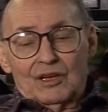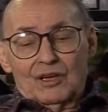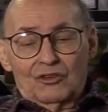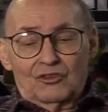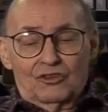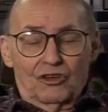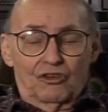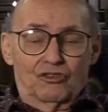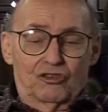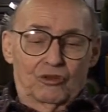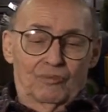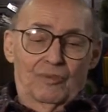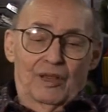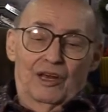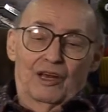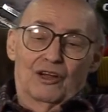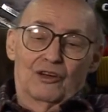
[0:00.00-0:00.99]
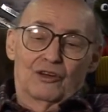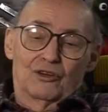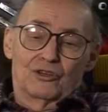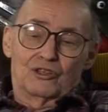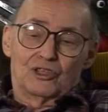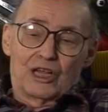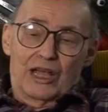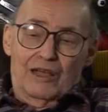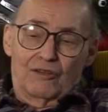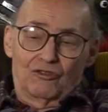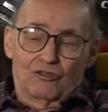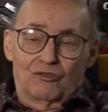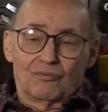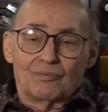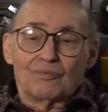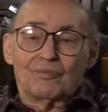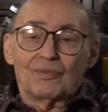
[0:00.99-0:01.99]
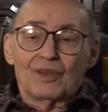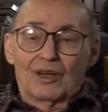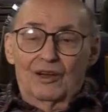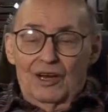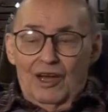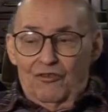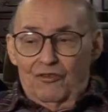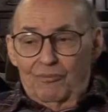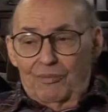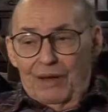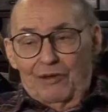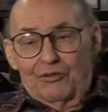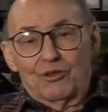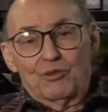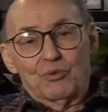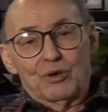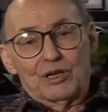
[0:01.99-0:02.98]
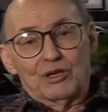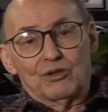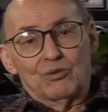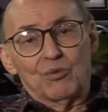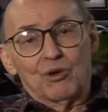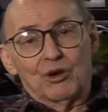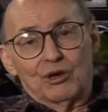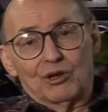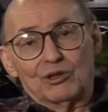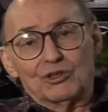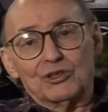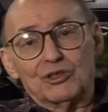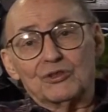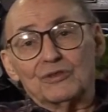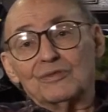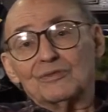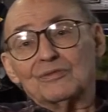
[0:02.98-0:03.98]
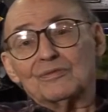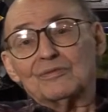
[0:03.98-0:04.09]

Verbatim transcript: a system that understands enough about the real world to